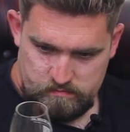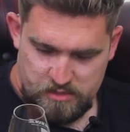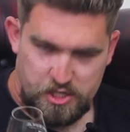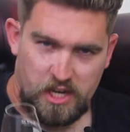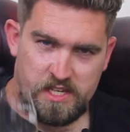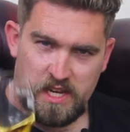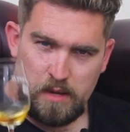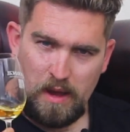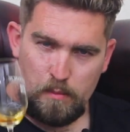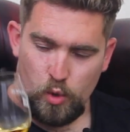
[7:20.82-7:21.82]
Chicks dig a
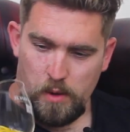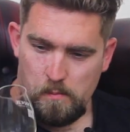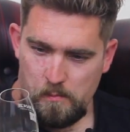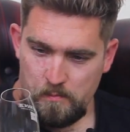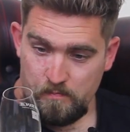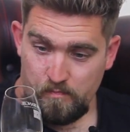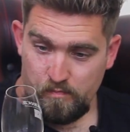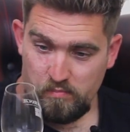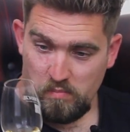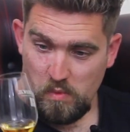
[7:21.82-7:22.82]
bad boy.
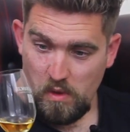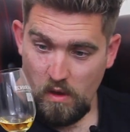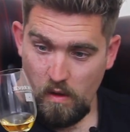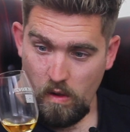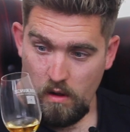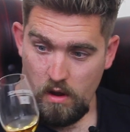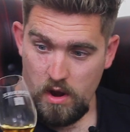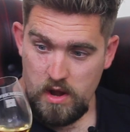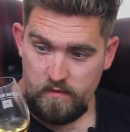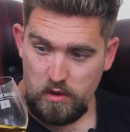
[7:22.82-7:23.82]
I
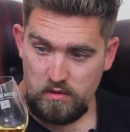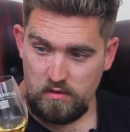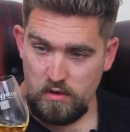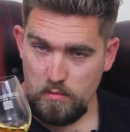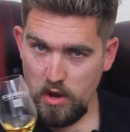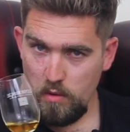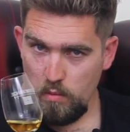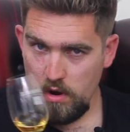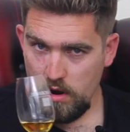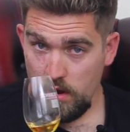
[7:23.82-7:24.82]
never used to do my
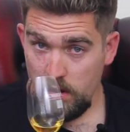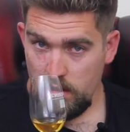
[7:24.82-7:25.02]
homework.